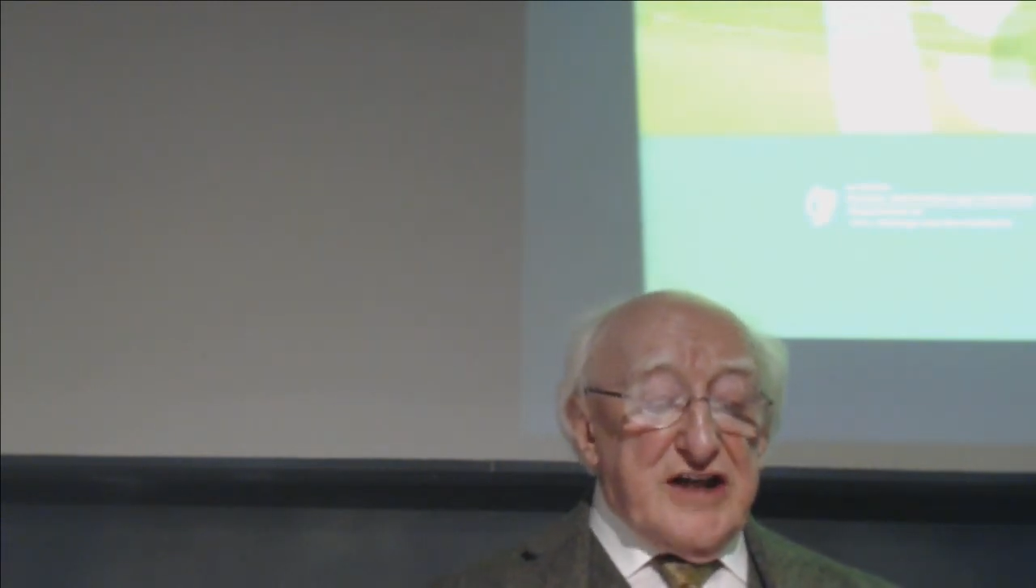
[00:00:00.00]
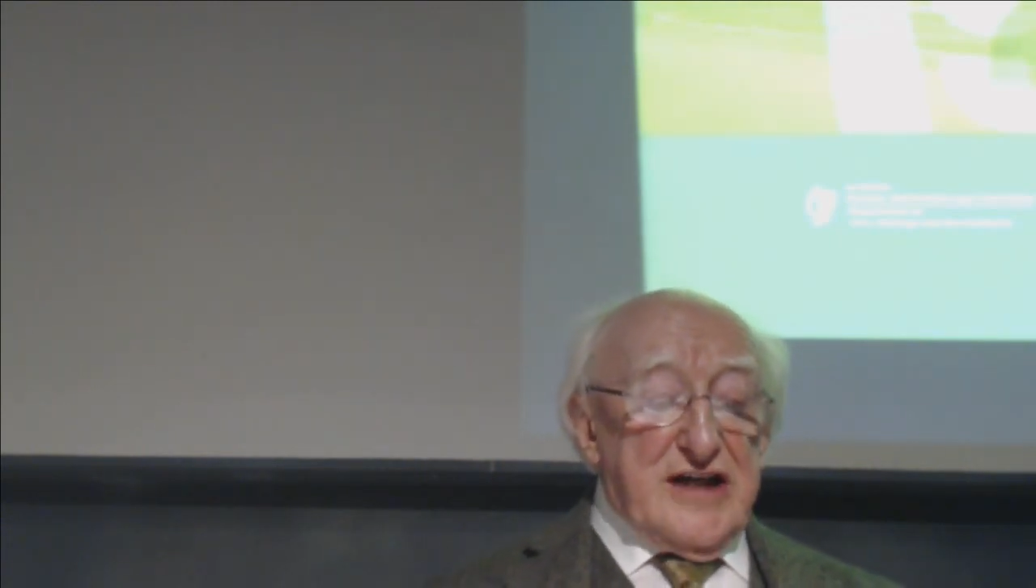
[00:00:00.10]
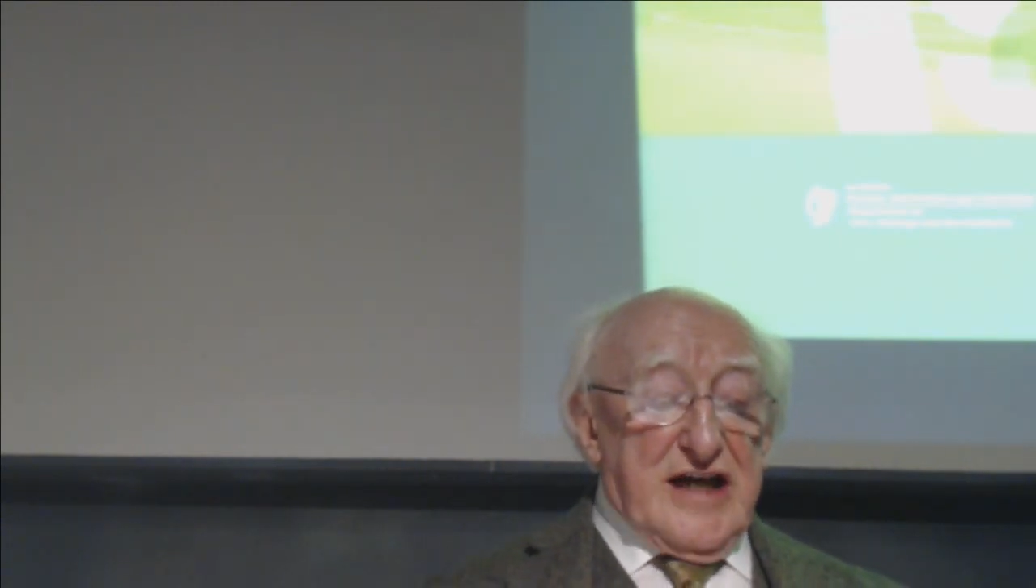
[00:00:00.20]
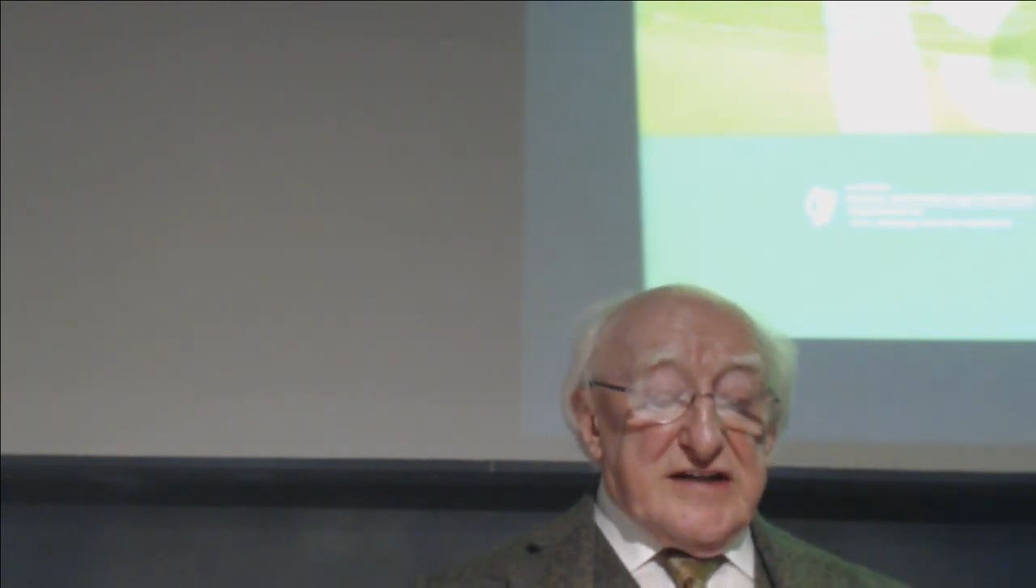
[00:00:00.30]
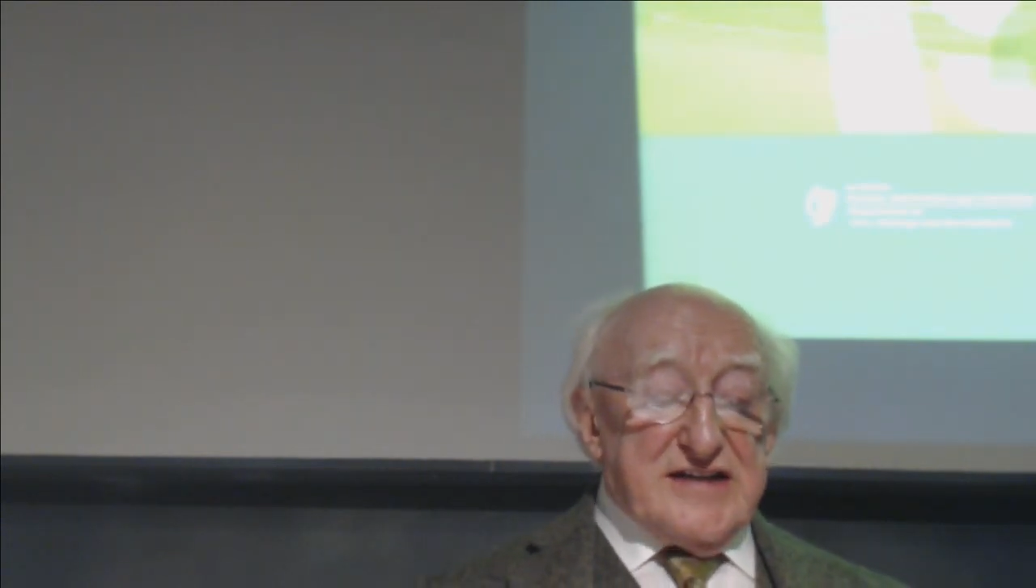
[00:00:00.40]

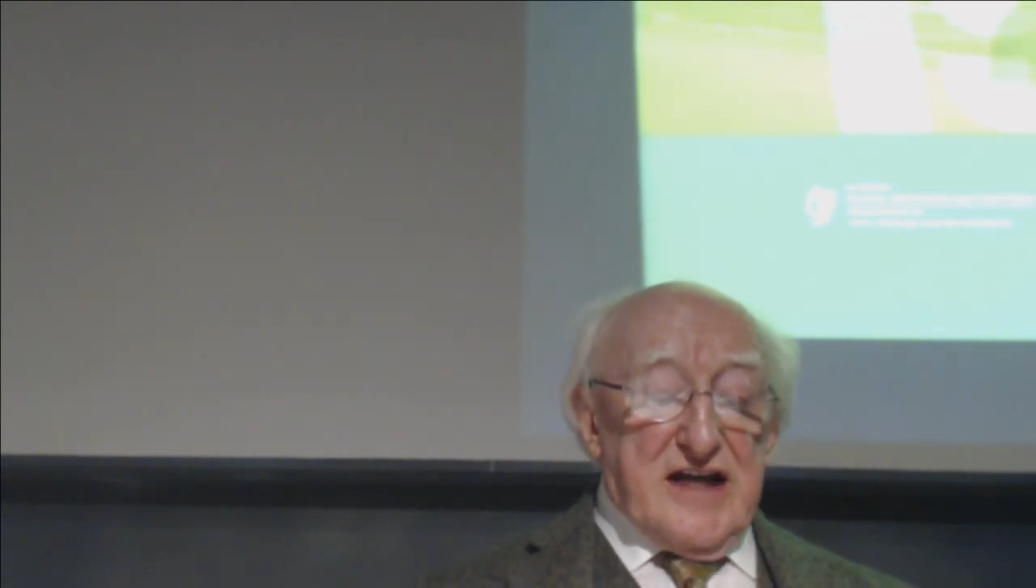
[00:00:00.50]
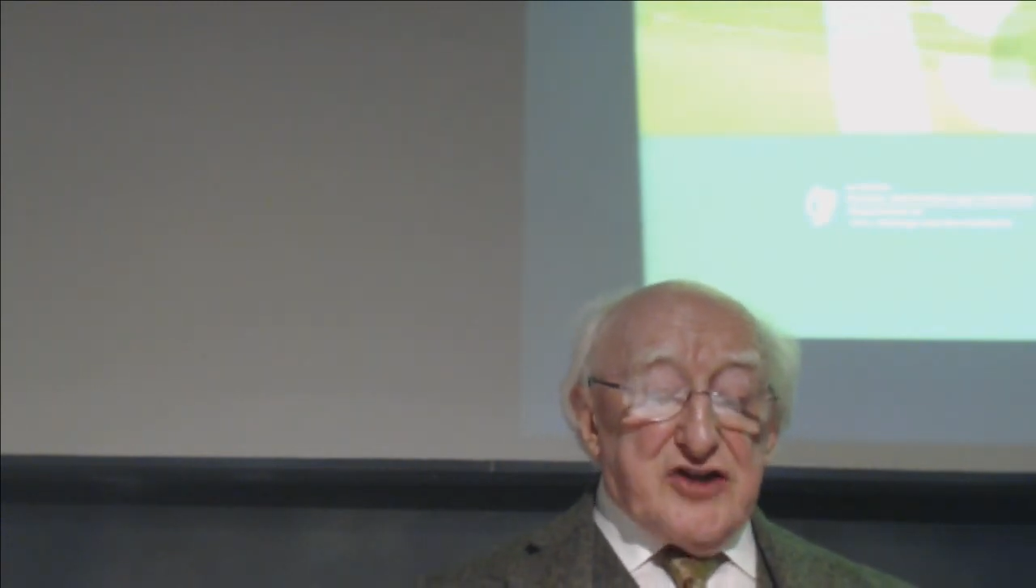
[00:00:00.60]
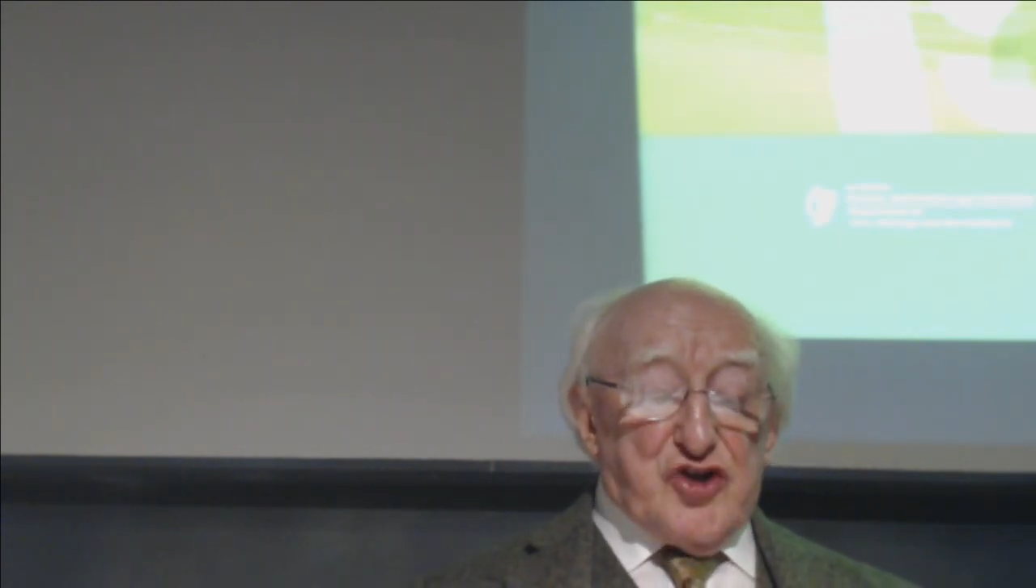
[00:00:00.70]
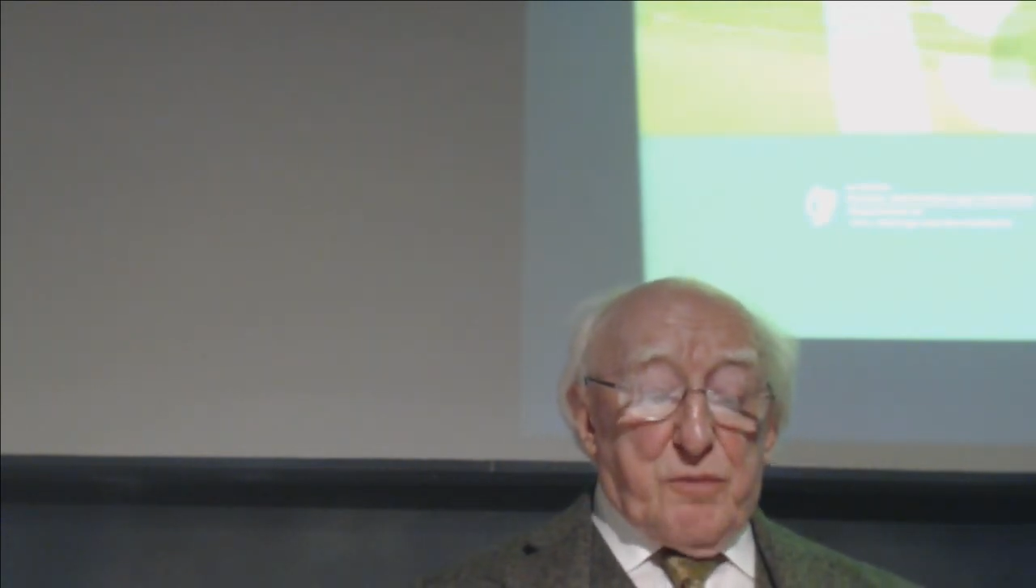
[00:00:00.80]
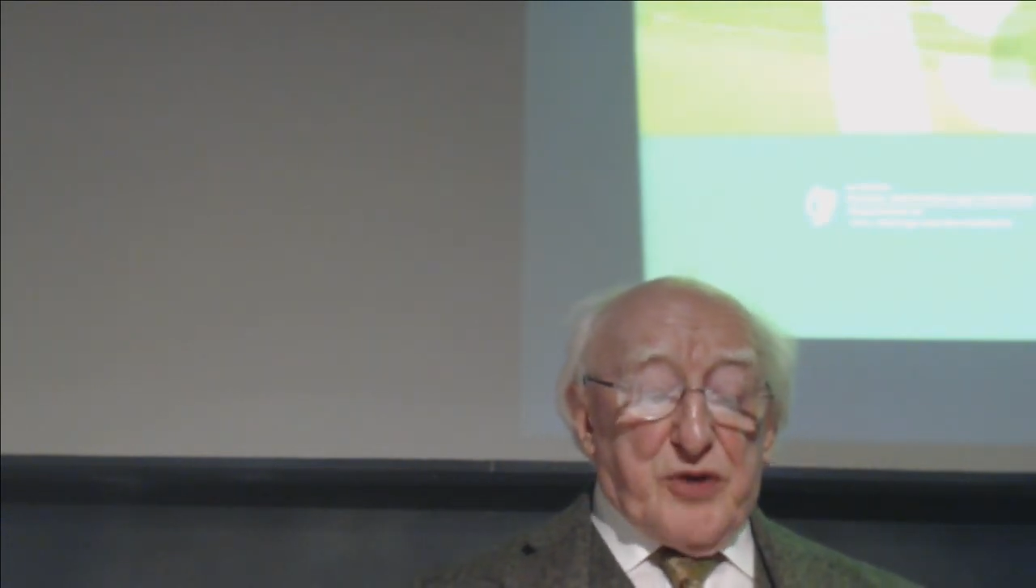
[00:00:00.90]
in this
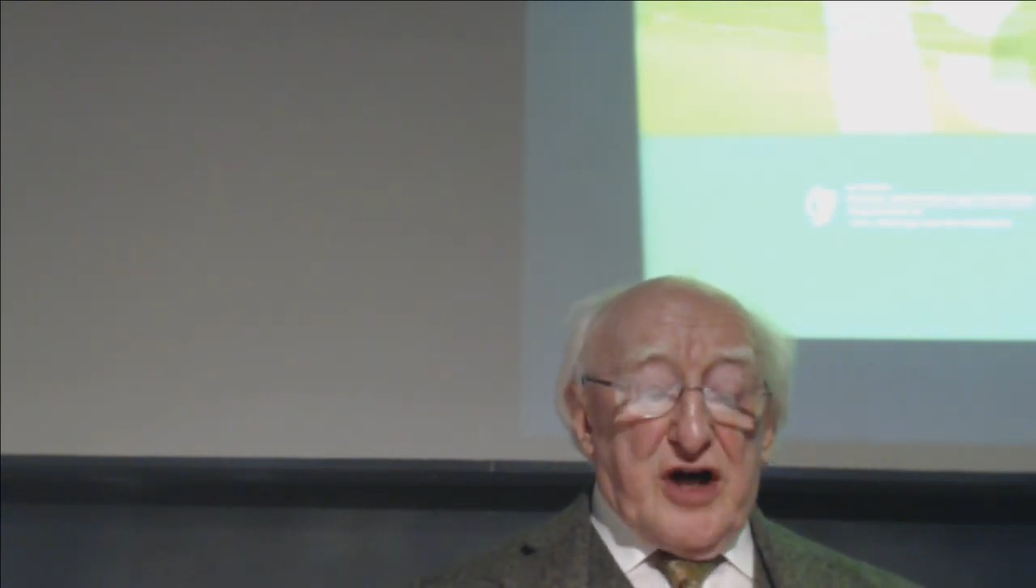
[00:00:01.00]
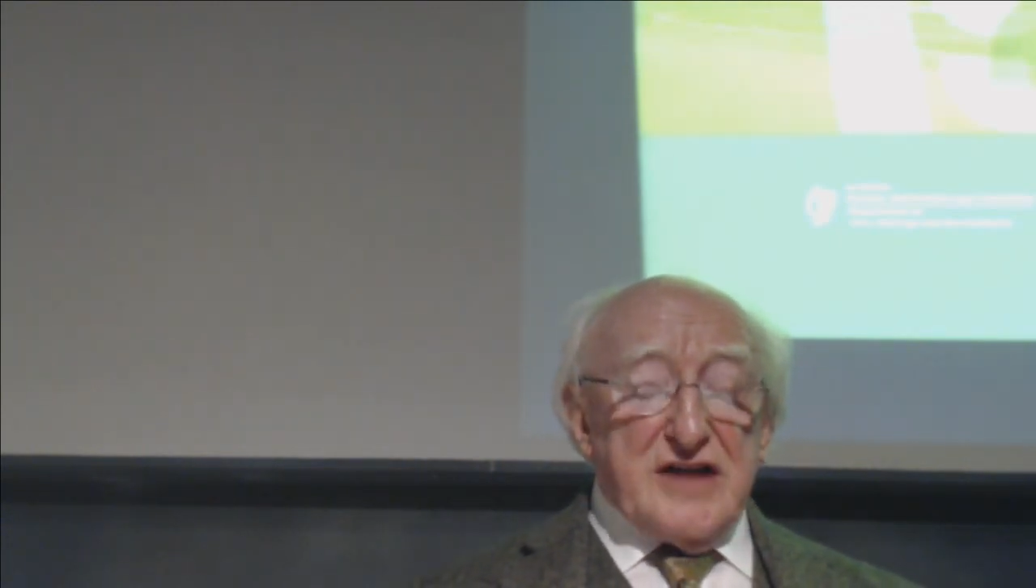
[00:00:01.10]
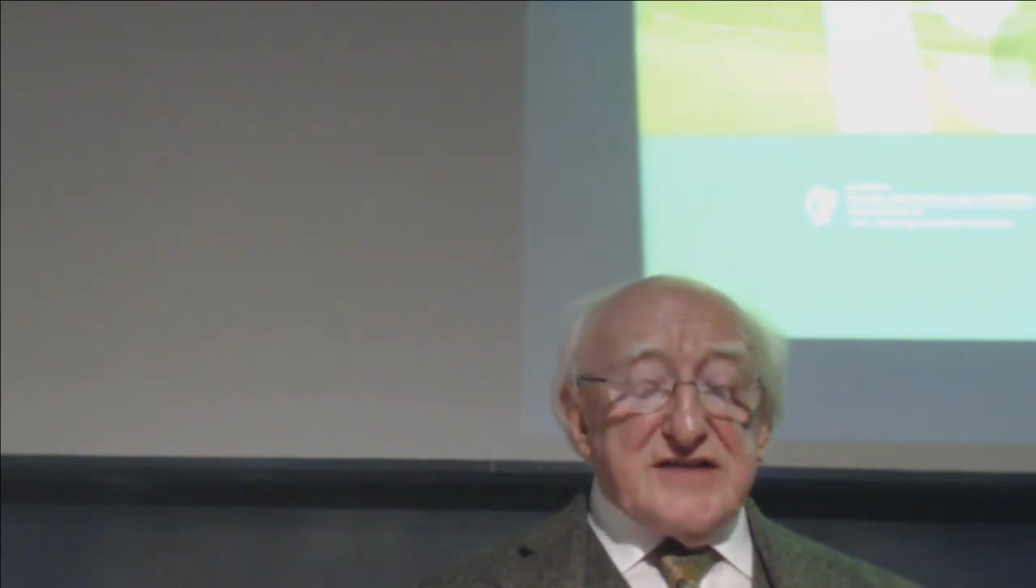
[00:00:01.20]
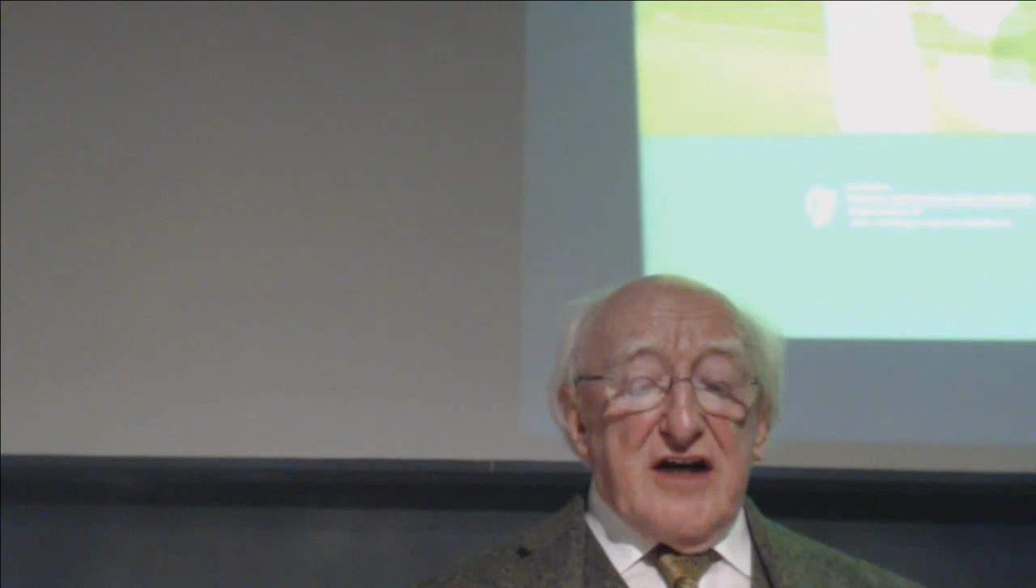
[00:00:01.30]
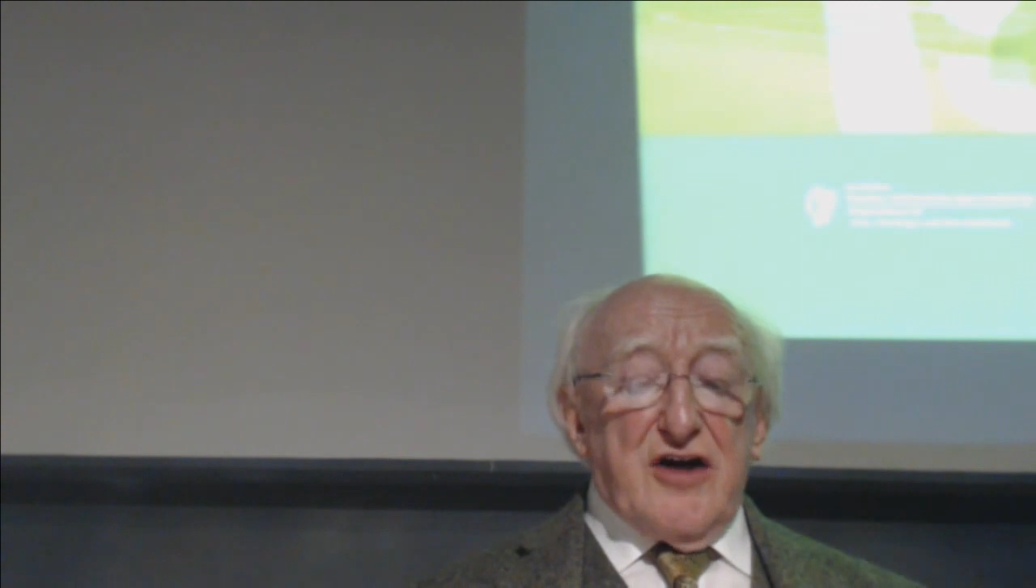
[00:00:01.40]
enterprise